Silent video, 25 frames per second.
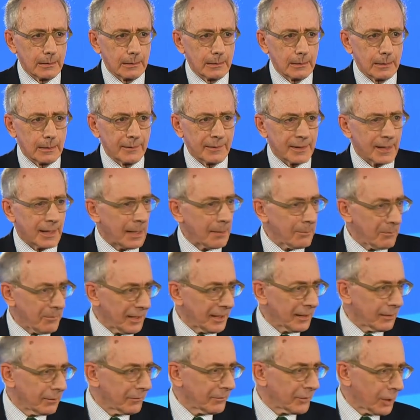And I'm
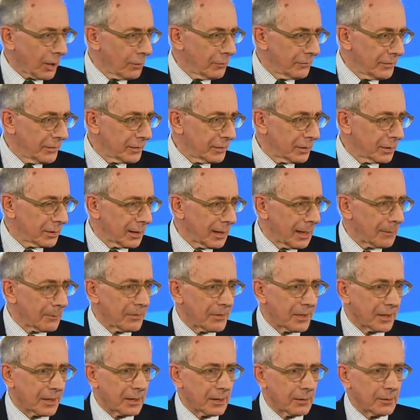thinking of COVID, and I'm
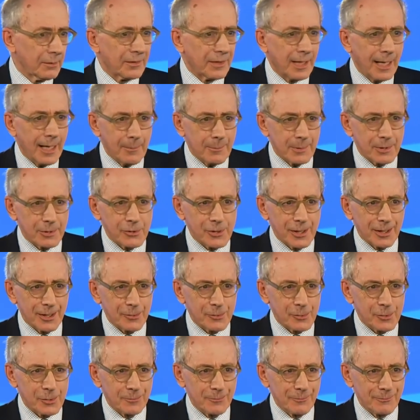thinking of climate
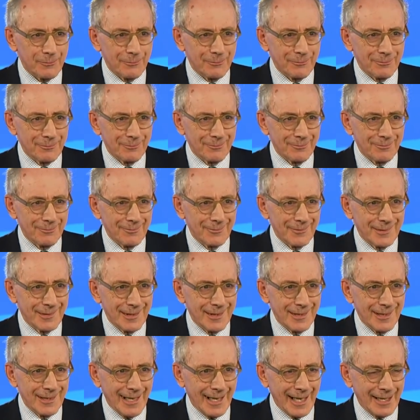change.
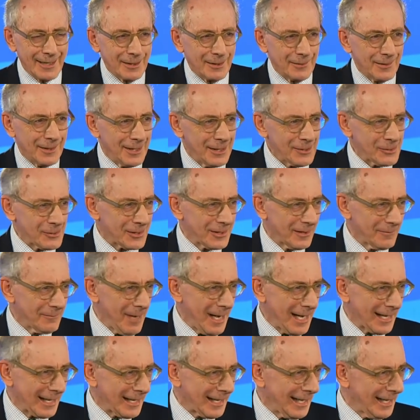And in the history of
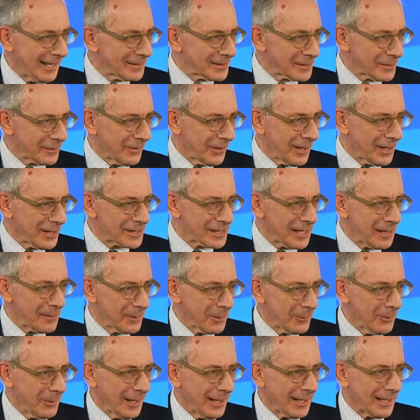mankind, so far as I'm
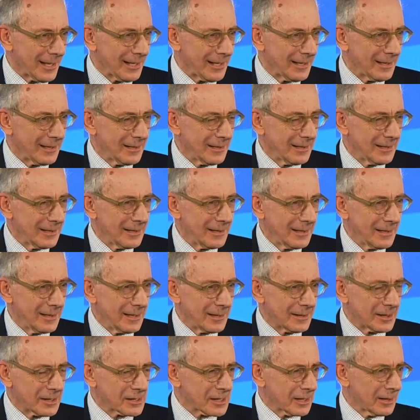aware,
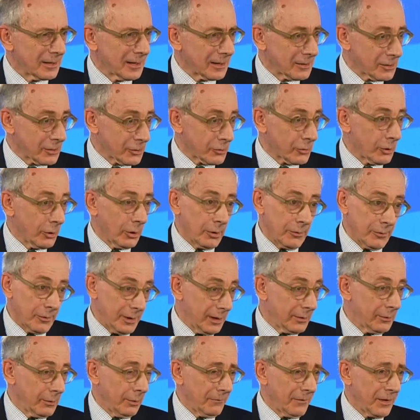it is an extraordinary
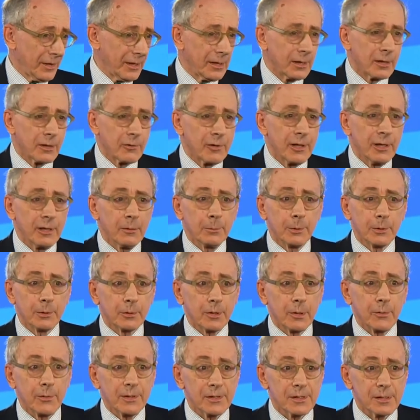and not very agreeable
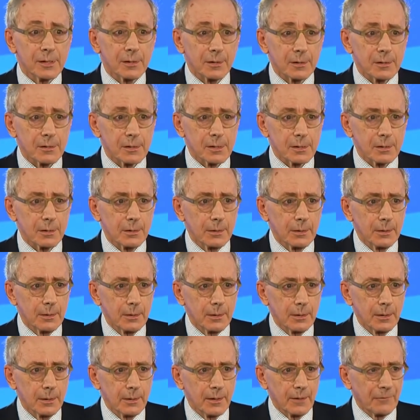coincidence
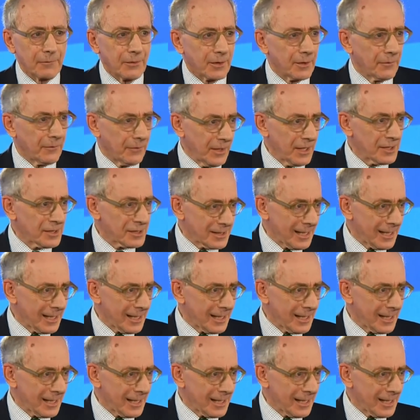that for the first